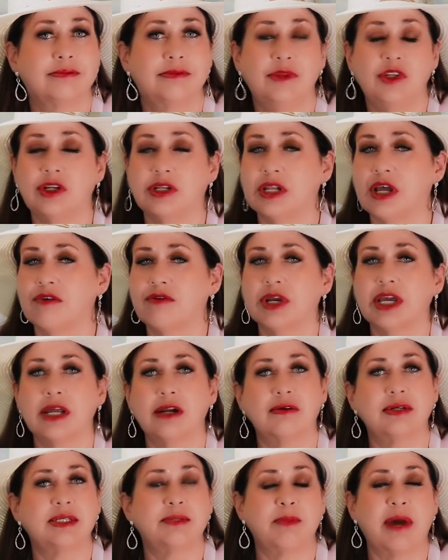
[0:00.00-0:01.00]
You'll never get
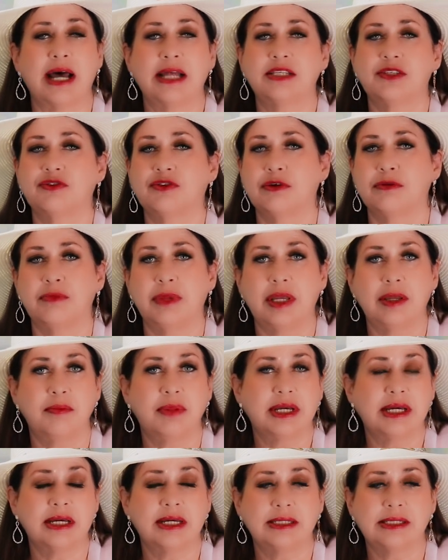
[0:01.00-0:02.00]
a response from me
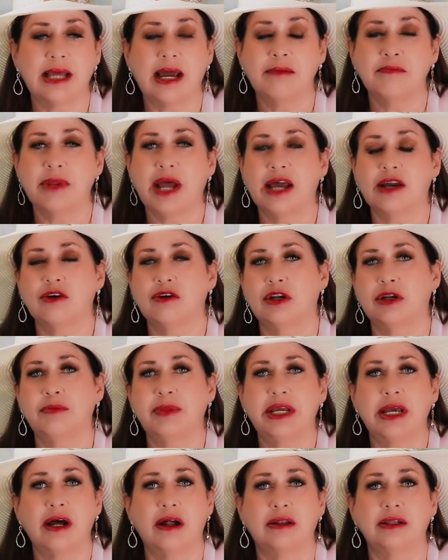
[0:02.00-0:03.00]
because I'm not going to
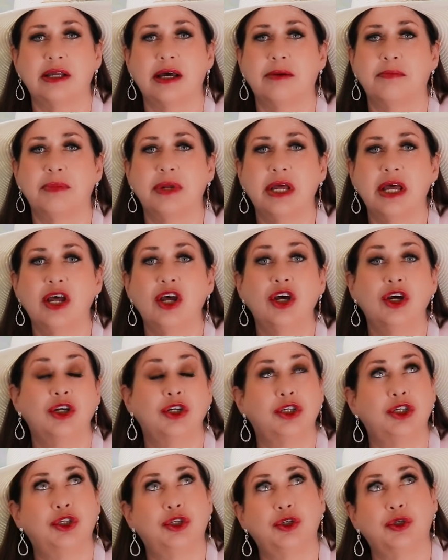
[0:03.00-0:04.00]
be held up
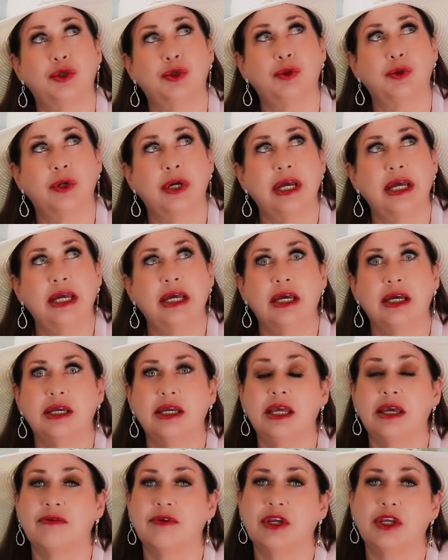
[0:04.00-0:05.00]
to
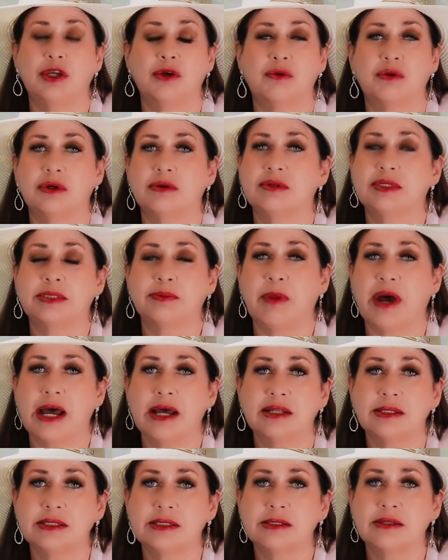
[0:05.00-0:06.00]
giving you a
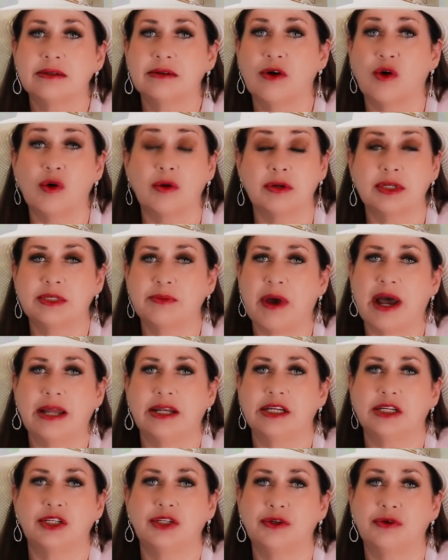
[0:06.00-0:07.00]
response or
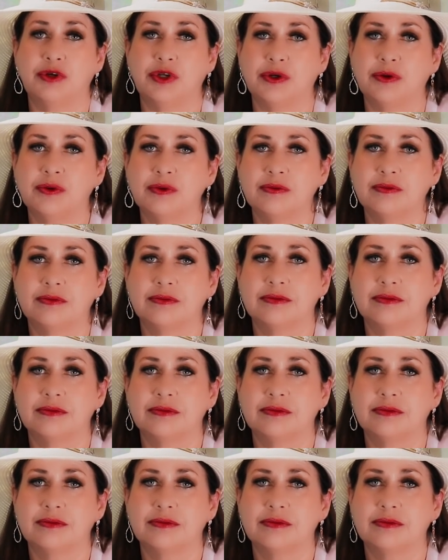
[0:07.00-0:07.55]
responding to you.